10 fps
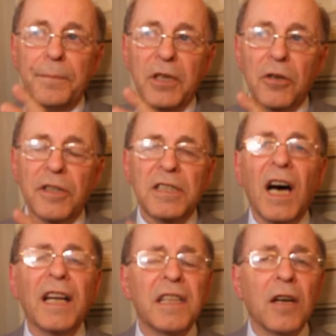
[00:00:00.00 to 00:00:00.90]
because this
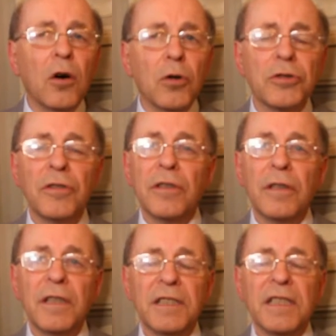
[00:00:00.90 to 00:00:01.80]
Arctic Ocean
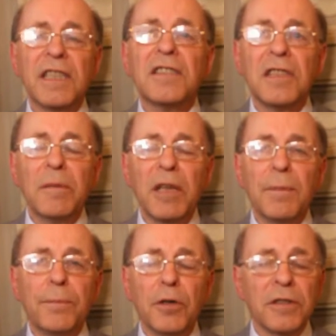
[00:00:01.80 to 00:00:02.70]
is extremely
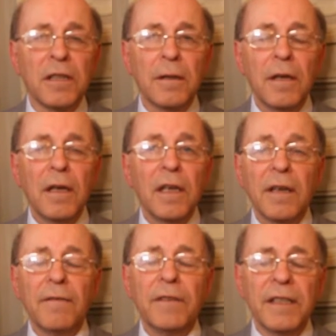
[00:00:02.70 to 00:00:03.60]
important
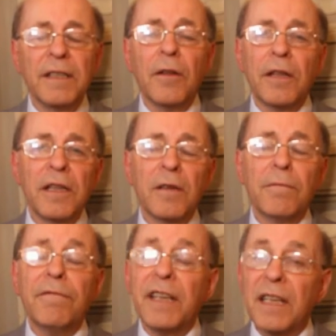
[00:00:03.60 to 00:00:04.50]
in the
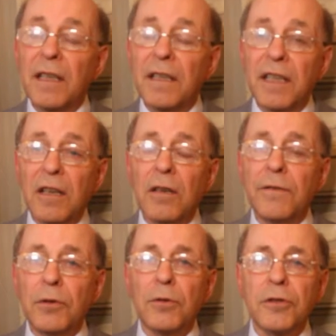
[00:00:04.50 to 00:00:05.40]
very near
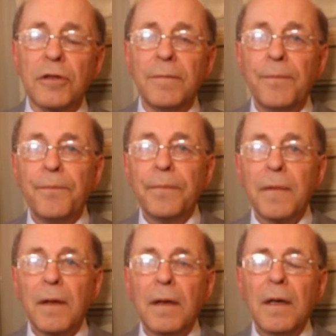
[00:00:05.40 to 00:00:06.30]
future.
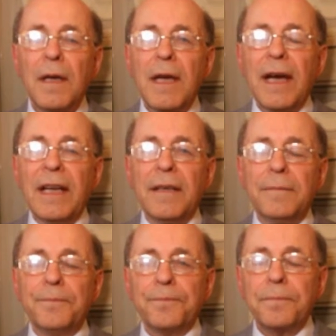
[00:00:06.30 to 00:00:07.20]
And
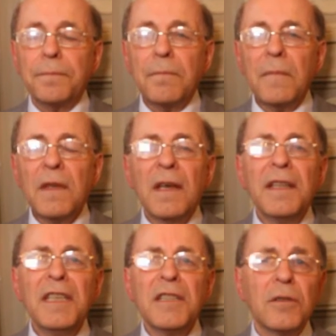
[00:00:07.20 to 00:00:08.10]

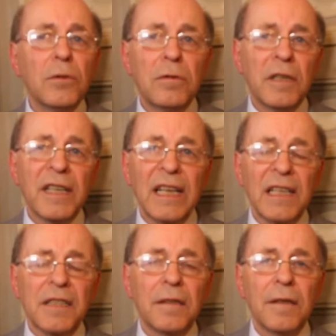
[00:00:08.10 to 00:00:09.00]
these two
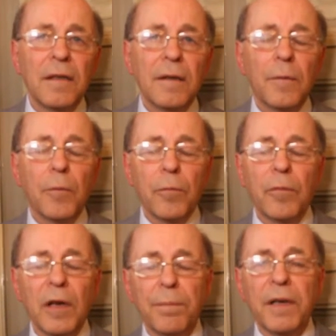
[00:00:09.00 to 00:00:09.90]
areas
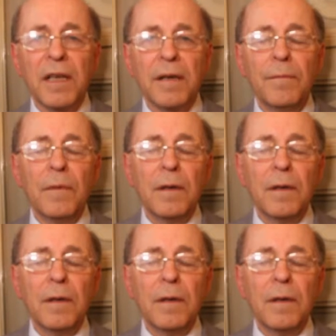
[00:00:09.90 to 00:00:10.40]
will be